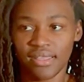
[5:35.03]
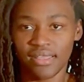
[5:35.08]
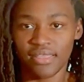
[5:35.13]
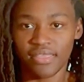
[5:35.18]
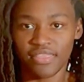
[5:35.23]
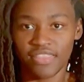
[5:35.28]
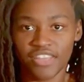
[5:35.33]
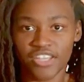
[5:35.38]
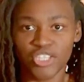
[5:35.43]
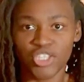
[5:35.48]

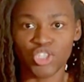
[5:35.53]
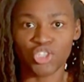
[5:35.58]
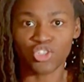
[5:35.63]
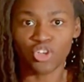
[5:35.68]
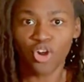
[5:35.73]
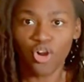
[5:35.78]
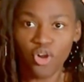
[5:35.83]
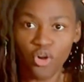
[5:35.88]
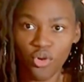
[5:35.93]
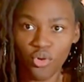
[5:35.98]
the
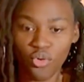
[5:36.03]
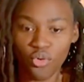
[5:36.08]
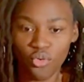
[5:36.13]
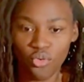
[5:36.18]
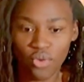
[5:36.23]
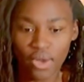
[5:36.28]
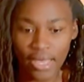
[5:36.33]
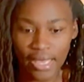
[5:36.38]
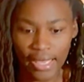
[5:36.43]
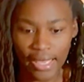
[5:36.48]

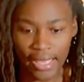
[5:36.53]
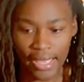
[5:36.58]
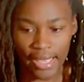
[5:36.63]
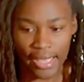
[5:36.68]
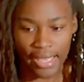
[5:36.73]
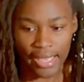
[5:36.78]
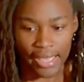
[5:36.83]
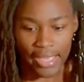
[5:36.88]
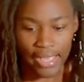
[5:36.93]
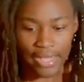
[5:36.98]
soul,
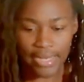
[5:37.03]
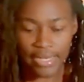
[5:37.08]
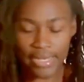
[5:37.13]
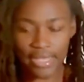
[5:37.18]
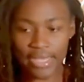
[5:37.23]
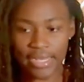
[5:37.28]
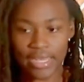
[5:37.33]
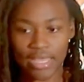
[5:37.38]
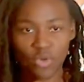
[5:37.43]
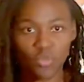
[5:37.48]
and
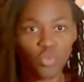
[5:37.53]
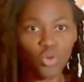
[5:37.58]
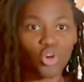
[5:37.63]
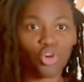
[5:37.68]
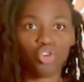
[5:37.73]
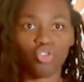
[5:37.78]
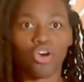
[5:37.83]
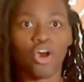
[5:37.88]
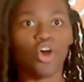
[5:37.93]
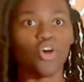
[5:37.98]
then it will
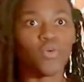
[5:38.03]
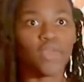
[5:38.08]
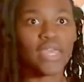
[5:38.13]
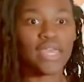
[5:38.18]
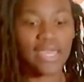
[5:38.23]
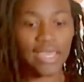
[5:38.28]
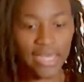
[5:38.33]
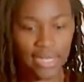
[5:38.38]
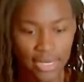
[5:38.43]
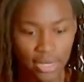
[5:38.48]
grow
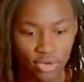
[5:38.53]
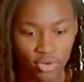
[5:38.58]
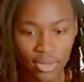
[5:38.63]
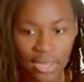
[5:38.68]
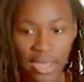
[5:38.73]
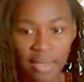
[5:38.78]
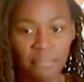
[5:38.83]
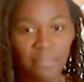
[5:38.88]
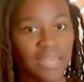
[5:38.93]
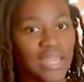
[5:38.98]
it and it'll
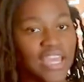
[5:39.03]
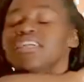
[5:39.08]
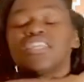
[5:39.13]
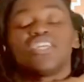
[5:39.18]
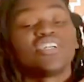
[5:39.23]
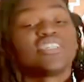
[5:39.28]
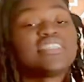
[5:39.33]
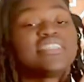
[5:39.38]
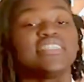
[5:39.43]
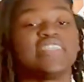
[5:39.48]
come. Like,
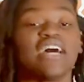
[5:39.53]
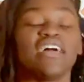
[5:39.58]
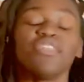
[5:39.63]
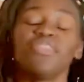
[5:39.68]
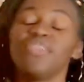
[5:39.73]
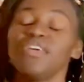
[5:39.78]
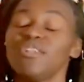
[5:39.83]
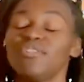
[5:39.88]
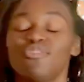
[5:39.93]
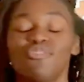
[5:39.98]
there's
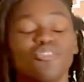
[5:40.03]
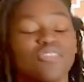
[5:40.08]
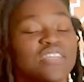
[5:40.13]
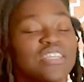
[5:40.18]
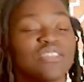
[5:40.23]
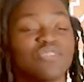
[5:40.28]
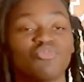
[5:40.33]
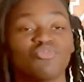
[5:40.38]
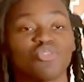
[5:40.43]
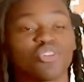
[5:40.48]
nothing on
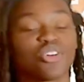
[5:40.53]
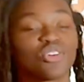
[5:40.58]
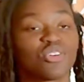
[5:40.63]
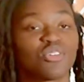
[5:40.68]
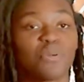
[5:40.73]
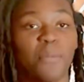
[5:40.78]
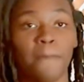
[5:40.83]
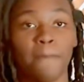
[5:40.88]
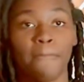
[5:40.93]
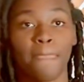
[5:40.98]
this
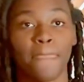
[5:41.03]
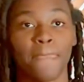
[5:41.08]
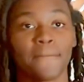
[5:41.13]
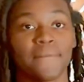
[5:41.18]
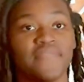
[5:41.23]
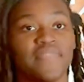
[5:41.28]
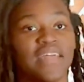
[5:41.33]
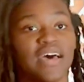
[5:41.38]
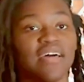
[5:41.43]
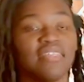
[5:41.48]
world.
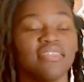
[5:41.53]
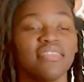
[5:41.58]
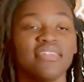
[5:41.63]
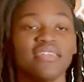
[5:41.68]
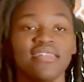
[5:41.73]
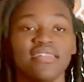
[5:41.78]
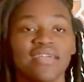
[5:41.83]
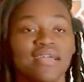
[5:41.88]
Nothing.